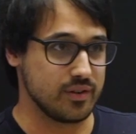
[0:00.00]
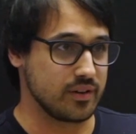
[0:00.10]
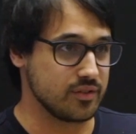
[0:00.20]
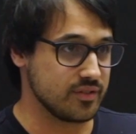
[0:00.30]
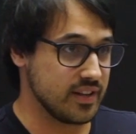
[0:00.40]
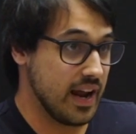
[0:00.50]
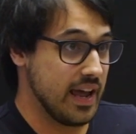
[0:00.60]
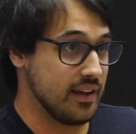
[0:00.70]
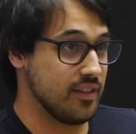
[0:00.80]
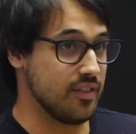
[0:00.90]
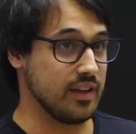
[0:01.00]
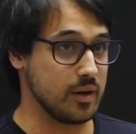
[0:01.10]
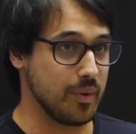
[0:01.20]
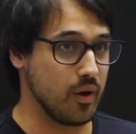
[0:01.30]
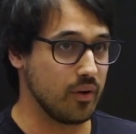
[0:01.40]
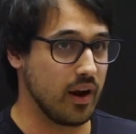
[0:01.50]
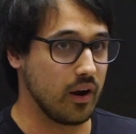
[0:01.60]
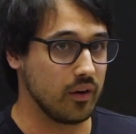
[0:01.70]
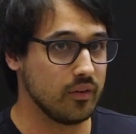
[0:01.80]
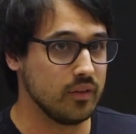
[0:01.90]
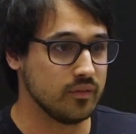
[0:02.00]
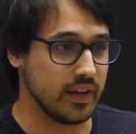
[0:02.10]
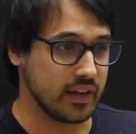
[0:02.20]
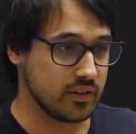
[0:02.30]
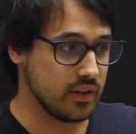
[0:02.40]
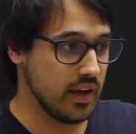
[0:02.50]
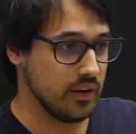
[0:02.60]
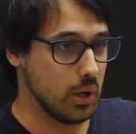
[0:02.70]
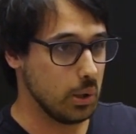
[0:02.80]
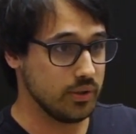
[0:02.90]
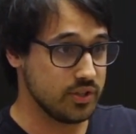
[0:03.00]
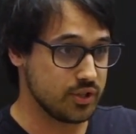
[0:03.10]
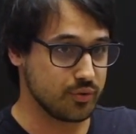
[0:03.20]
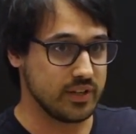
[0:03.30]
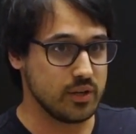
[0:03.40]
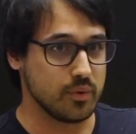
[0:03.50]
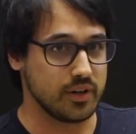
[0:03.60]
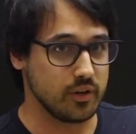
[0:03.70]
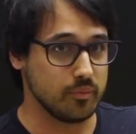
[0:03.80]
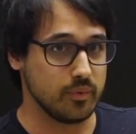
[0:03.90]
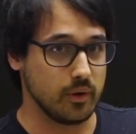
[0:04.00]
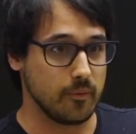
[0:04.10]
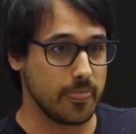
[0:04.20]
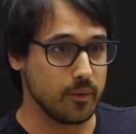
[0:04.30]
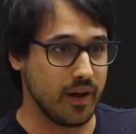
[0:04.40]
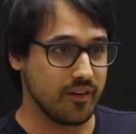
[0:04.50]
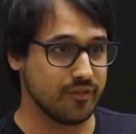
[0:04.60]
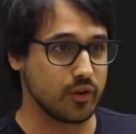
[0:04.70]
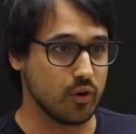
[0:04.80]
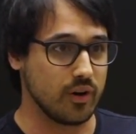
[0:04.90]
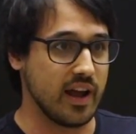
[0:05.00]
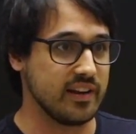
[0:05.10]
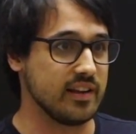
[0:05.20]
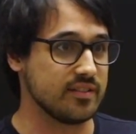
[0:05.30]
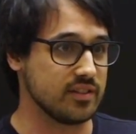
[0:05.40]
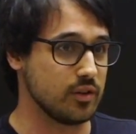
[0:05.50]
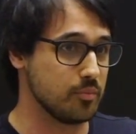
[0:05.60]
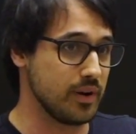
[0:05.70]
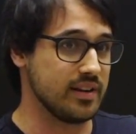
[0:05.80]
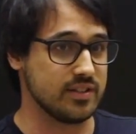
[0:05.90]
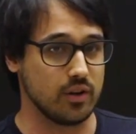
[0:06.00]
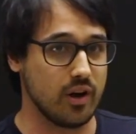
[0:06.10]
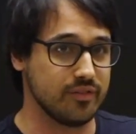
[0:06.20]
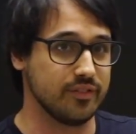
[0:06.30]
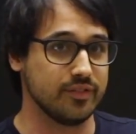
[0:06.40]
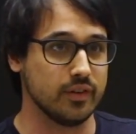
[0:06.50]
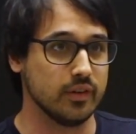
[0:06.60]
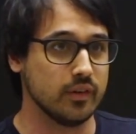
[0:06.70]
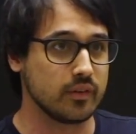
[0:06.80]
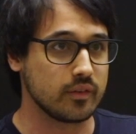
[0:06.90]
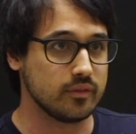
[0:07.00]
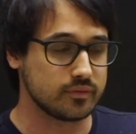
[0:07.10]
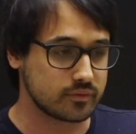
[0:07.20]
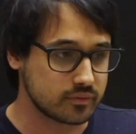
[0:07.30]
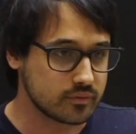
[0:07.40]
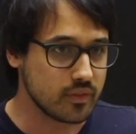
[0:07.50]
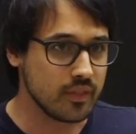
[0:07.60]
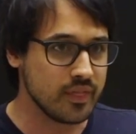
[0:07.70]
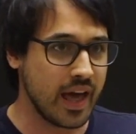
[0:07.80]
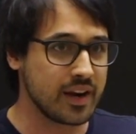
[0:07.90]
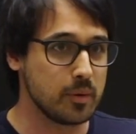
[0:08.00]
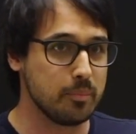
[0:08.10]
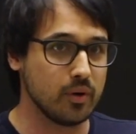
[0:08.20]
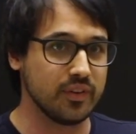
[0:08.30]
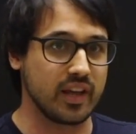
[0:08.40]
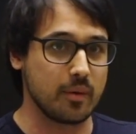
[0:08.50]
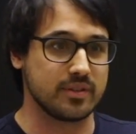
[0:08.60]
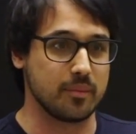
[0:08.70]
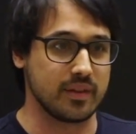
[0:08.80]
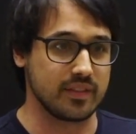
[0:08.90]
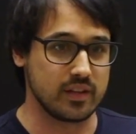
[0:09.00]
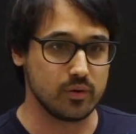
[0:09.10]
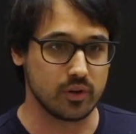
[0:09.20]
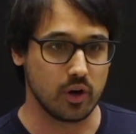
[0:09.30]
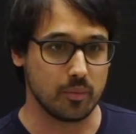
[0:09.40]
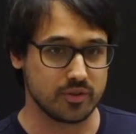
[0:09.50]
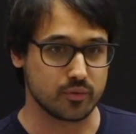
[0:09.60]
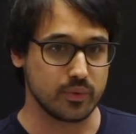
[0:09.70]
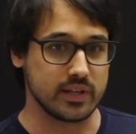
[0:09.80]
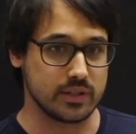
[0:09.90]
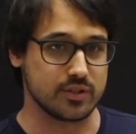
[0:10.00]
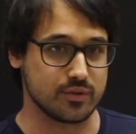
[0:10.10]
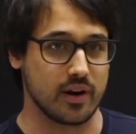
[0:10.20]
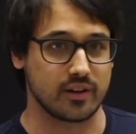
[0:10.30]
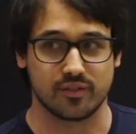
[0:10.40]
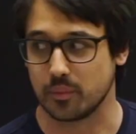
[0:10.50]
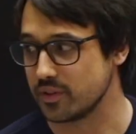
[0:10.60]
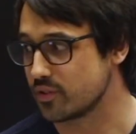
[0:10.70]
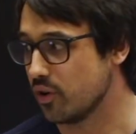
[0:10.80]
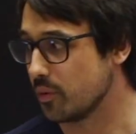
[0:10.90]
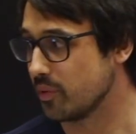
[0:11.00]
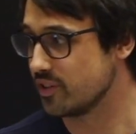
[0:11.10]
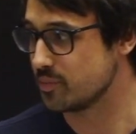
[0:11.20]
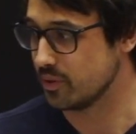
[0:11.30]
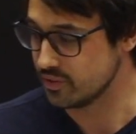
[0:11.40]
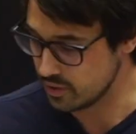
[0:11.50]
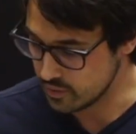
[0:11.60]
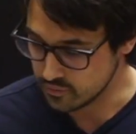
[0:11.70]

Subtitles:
structures that I think about are like a knowledge tree where you have core ideas and you're branching off of that and building up something that you could almost reconstruct from its core principles,